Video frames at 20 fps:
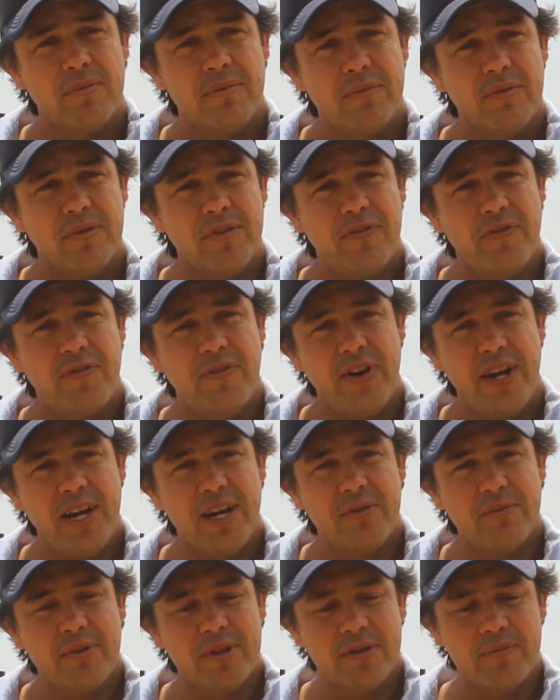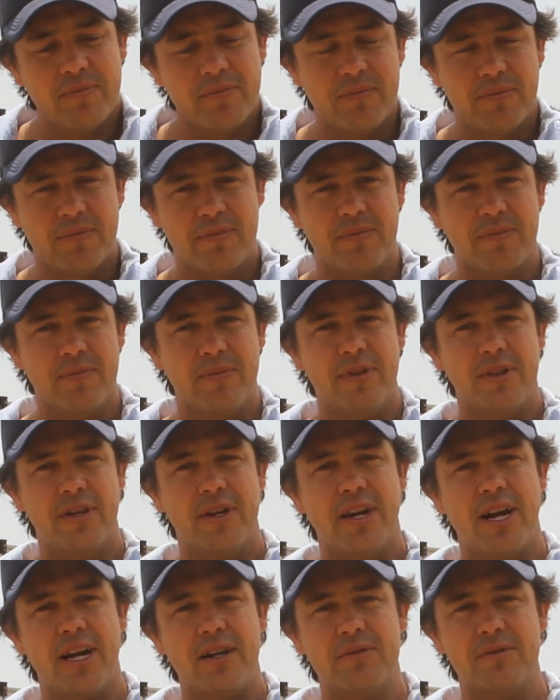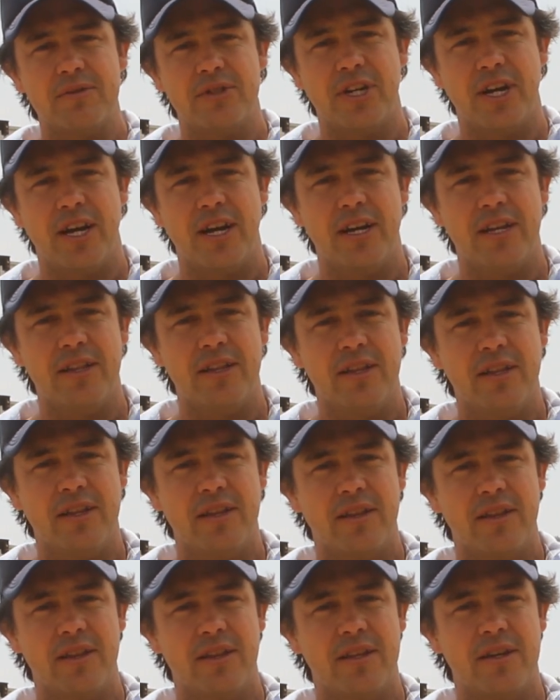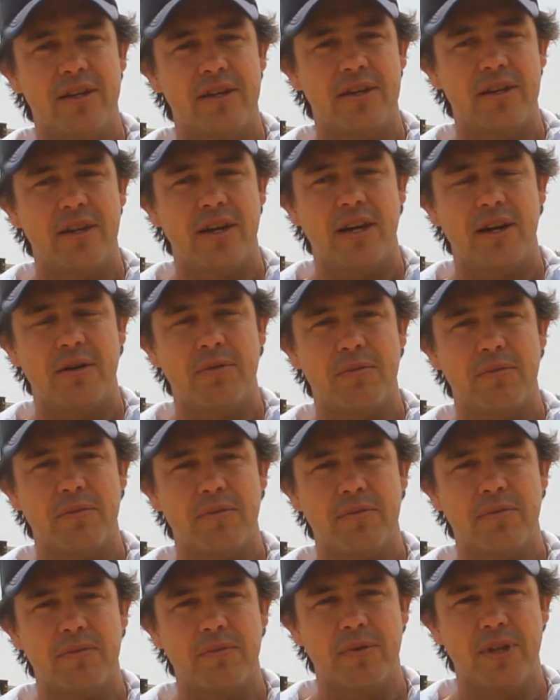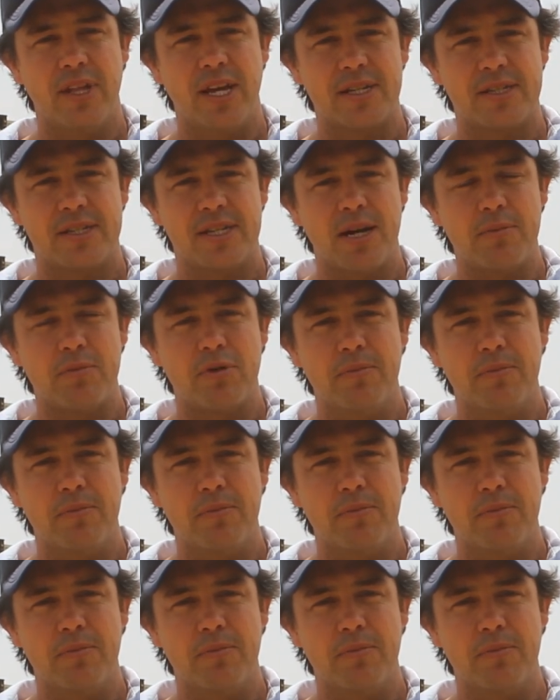We've found with the Knuckle Chain that with our stubble